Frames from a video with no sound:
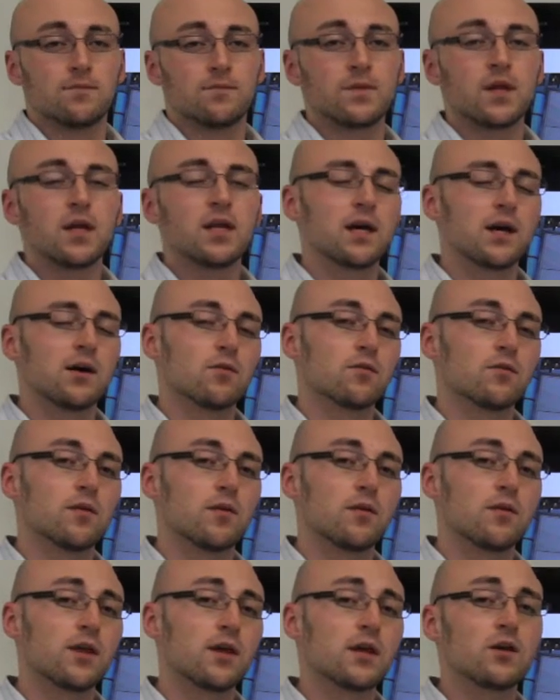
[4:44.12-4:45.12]
Anyhow,
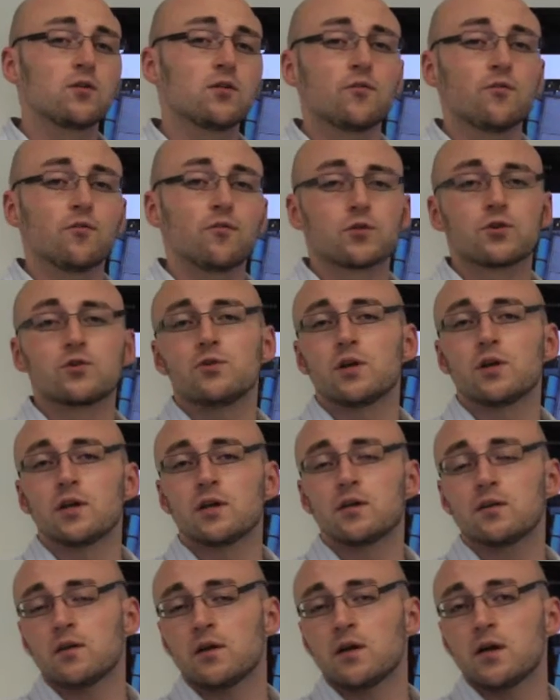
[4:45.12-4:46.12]
thank you for tuning
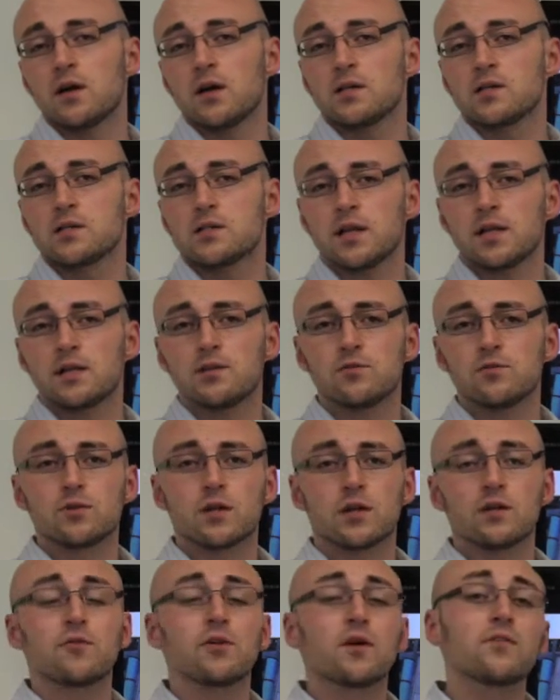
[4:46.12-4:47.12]
in. Stay
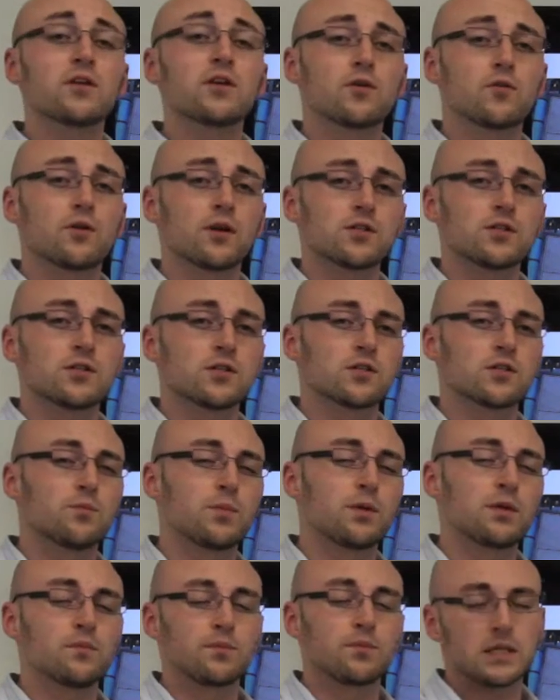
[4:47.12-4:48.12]
tuned, and if you have any questions,
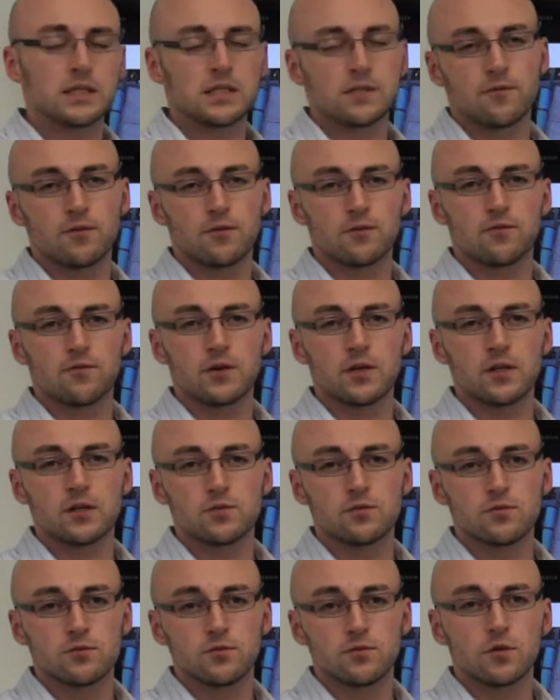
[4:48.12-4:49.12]
please feel free
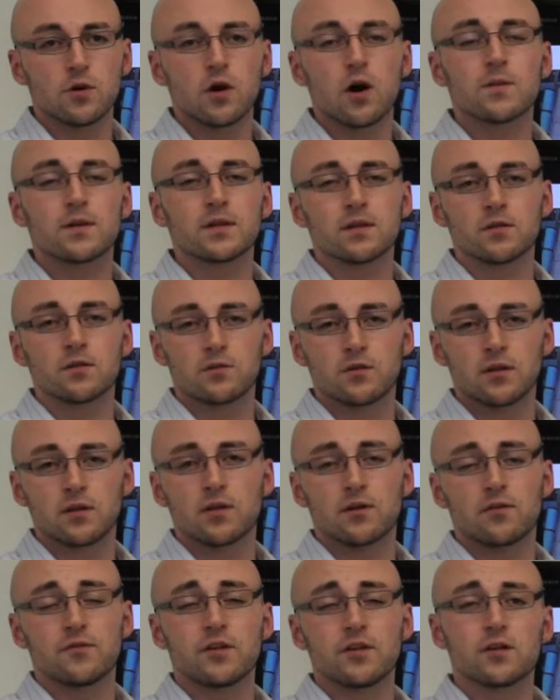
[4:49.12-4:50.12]
to comment
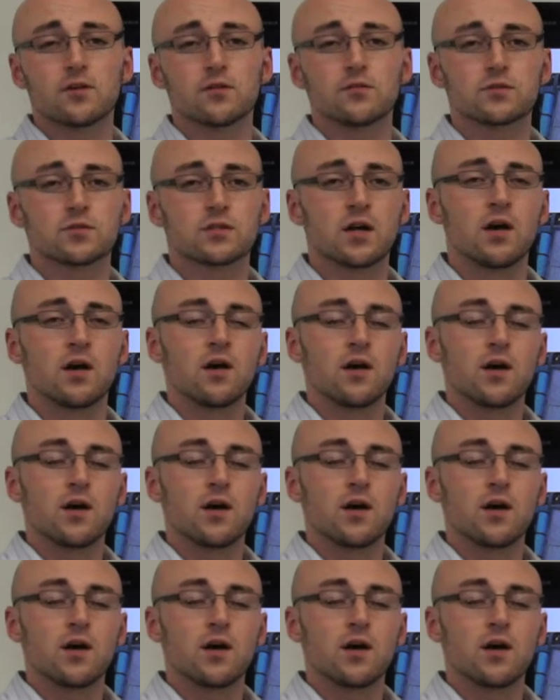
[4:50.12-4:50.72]
underneath our videos.